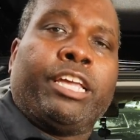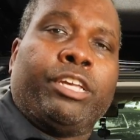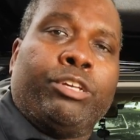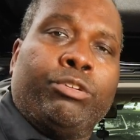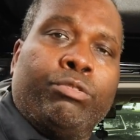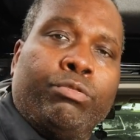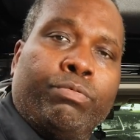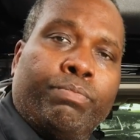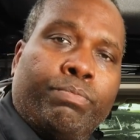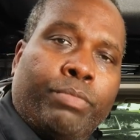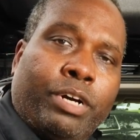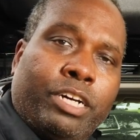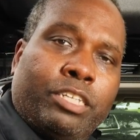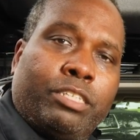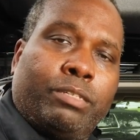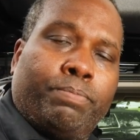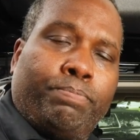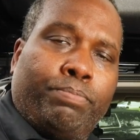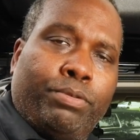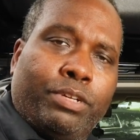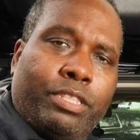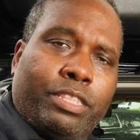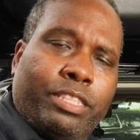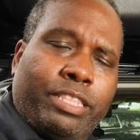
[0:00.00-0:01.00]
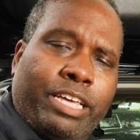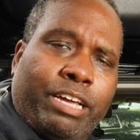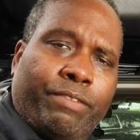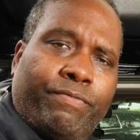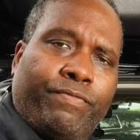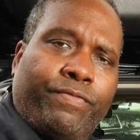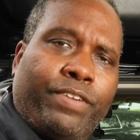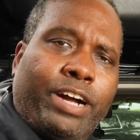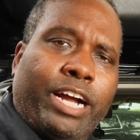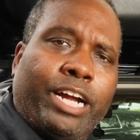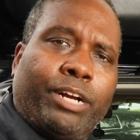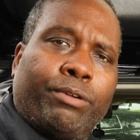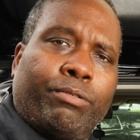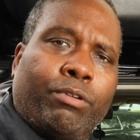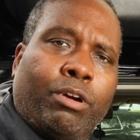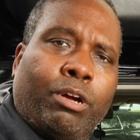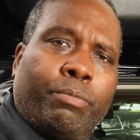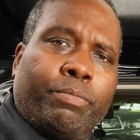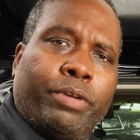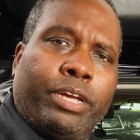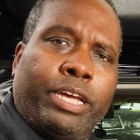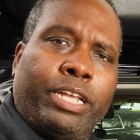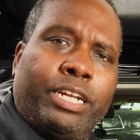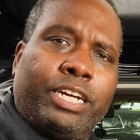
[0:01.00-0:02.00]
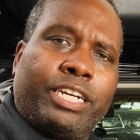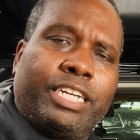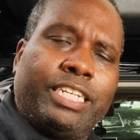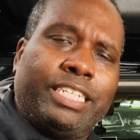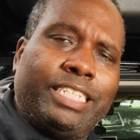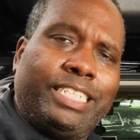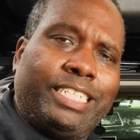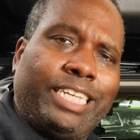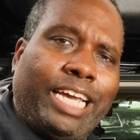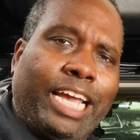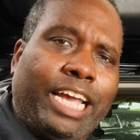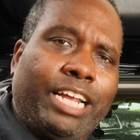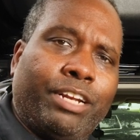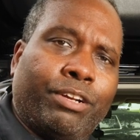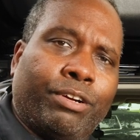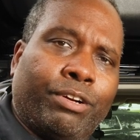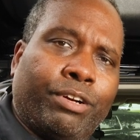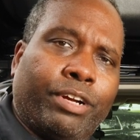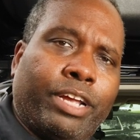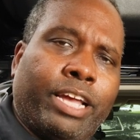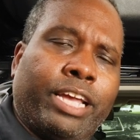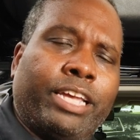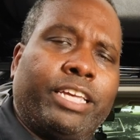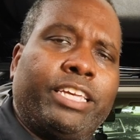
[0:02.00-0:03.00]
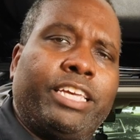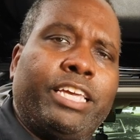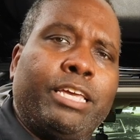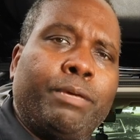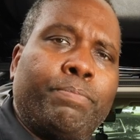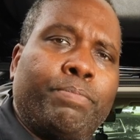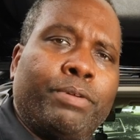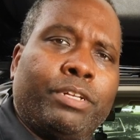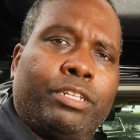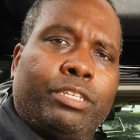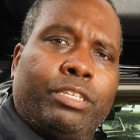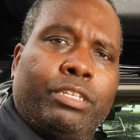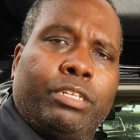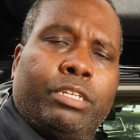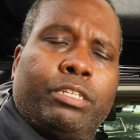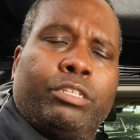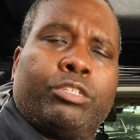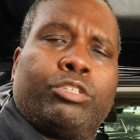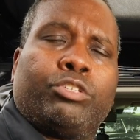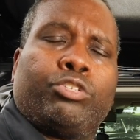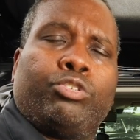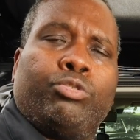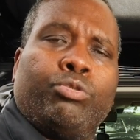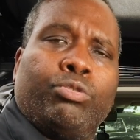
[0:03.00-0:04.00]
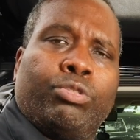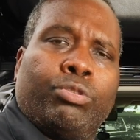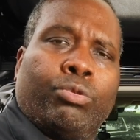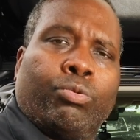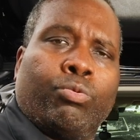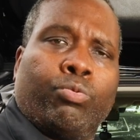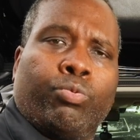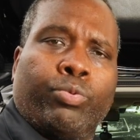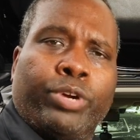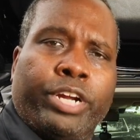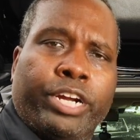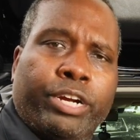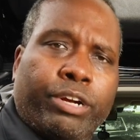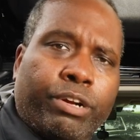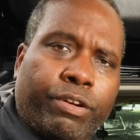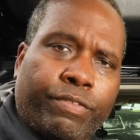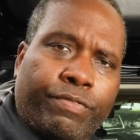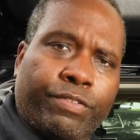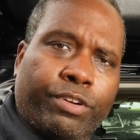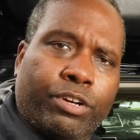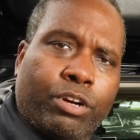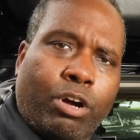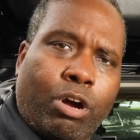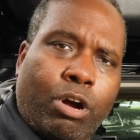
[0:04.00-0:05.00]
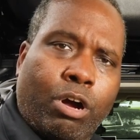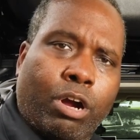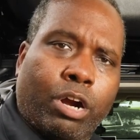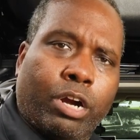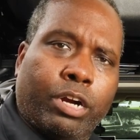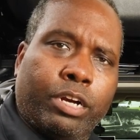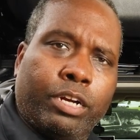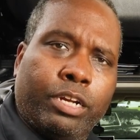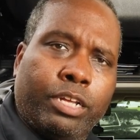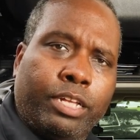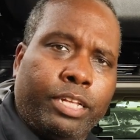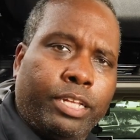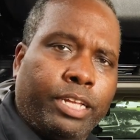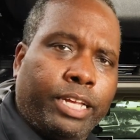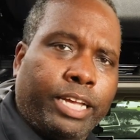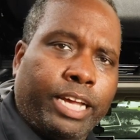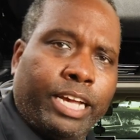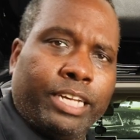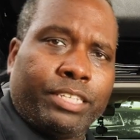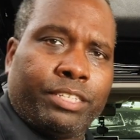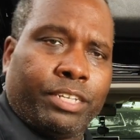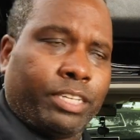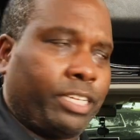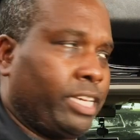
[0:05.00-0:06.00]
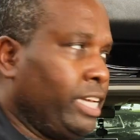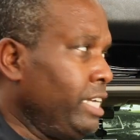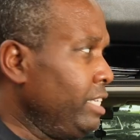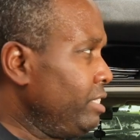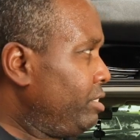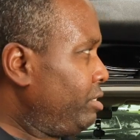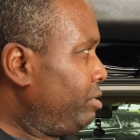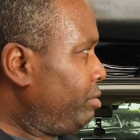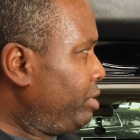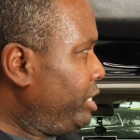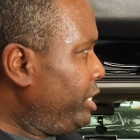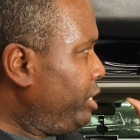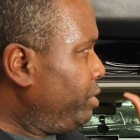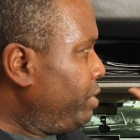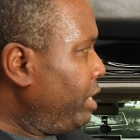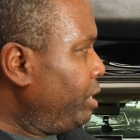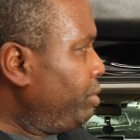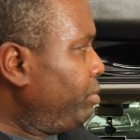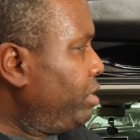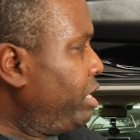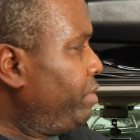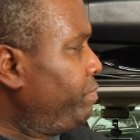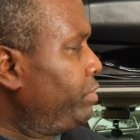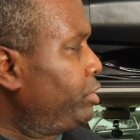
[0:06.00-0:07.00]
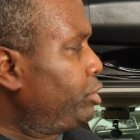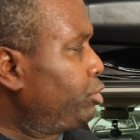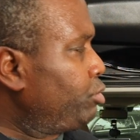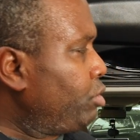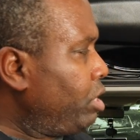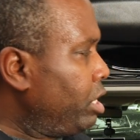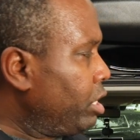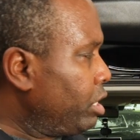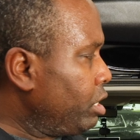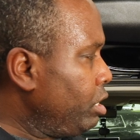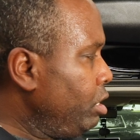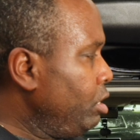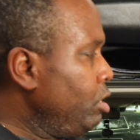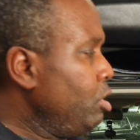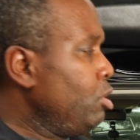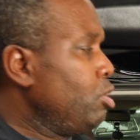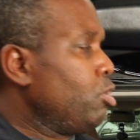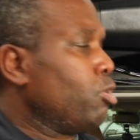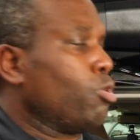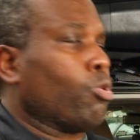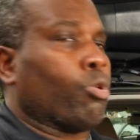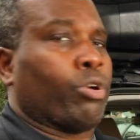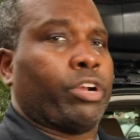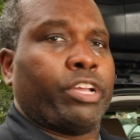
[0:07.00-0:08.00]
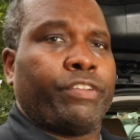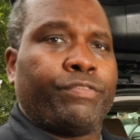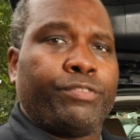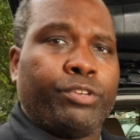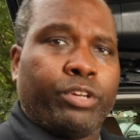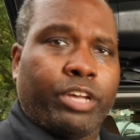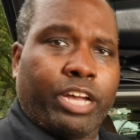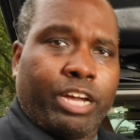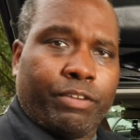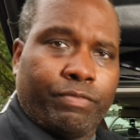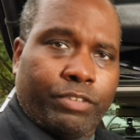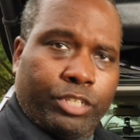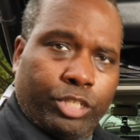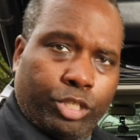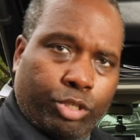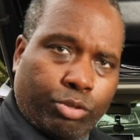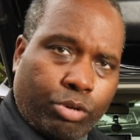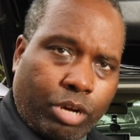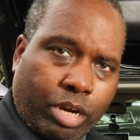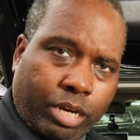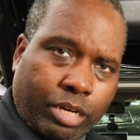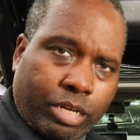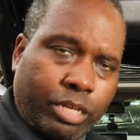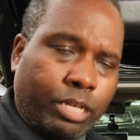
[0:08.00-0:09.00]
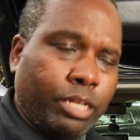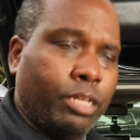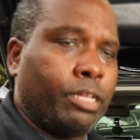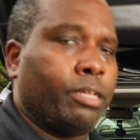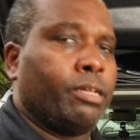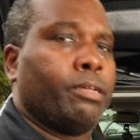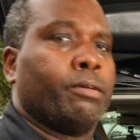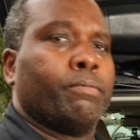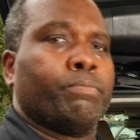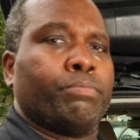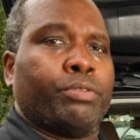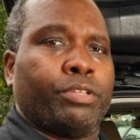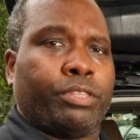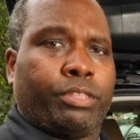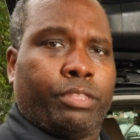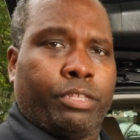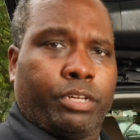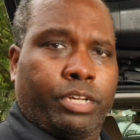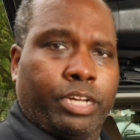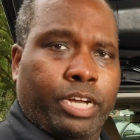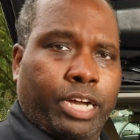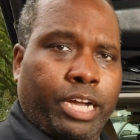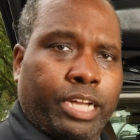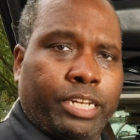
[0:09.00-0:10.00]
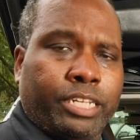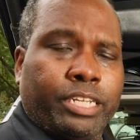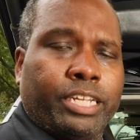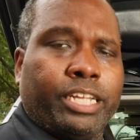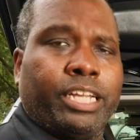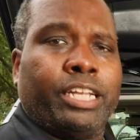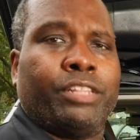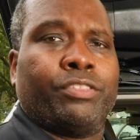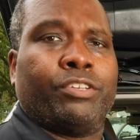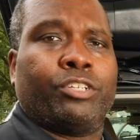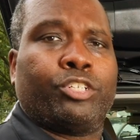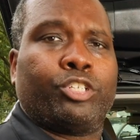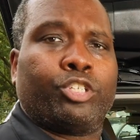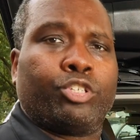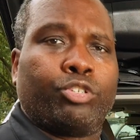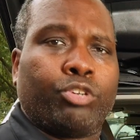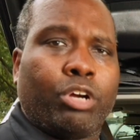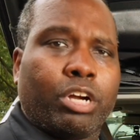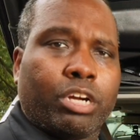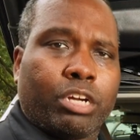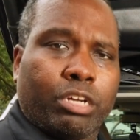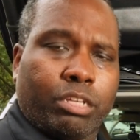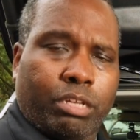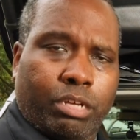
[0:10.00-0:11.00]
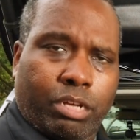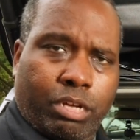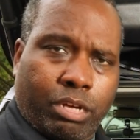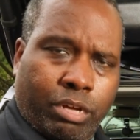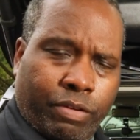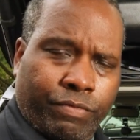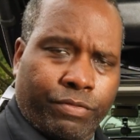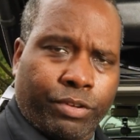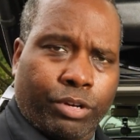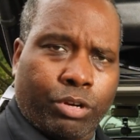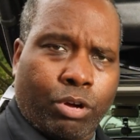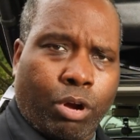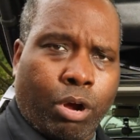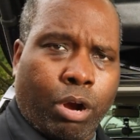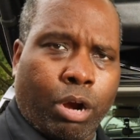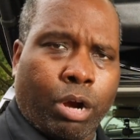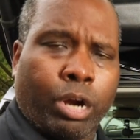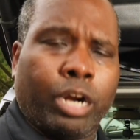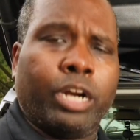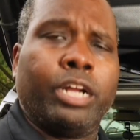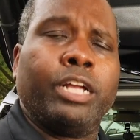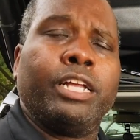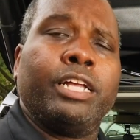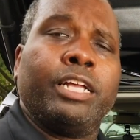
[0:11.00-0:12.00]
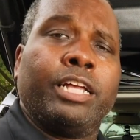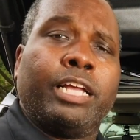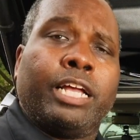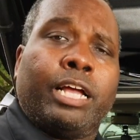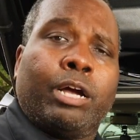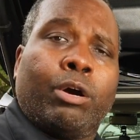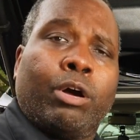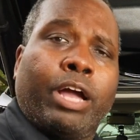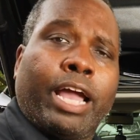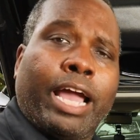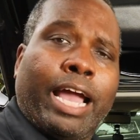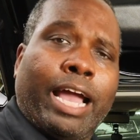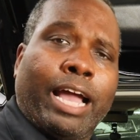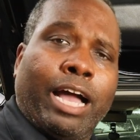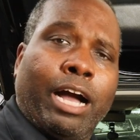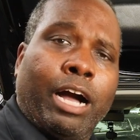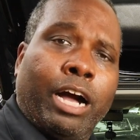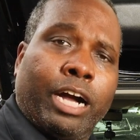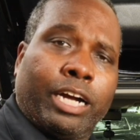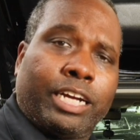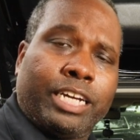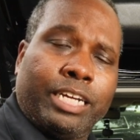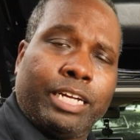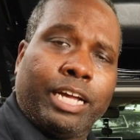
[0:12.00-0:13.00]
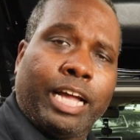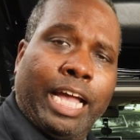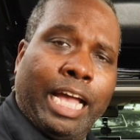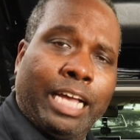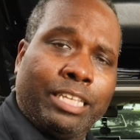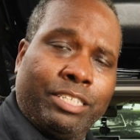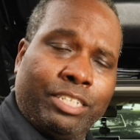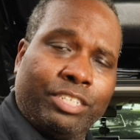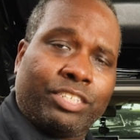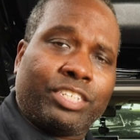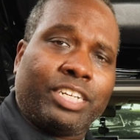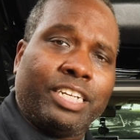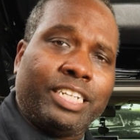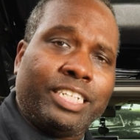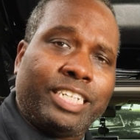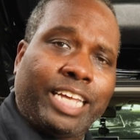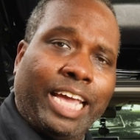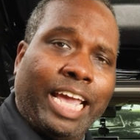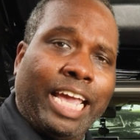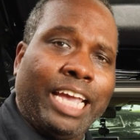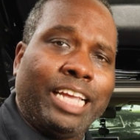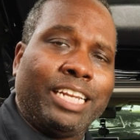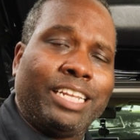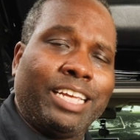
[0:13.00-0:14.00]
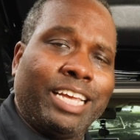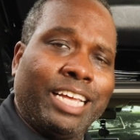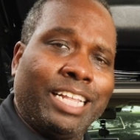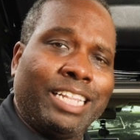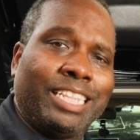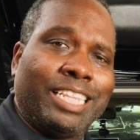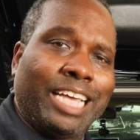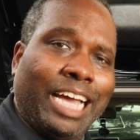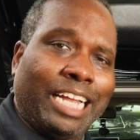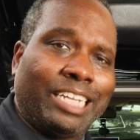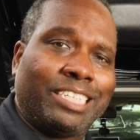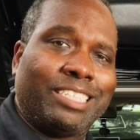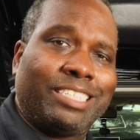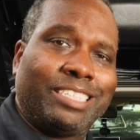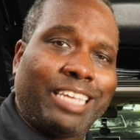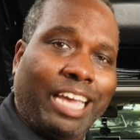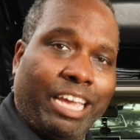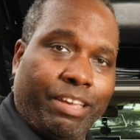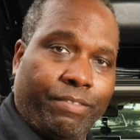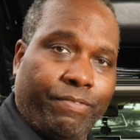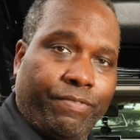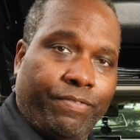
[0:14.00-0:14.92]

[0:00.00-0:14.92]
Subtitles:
you must put that firearm in a container and keep it to the rear of the car. As a case here, I don't have a trunk. Or if you have a trunk, put the gun in the trunk of the car as it's contained in that safe.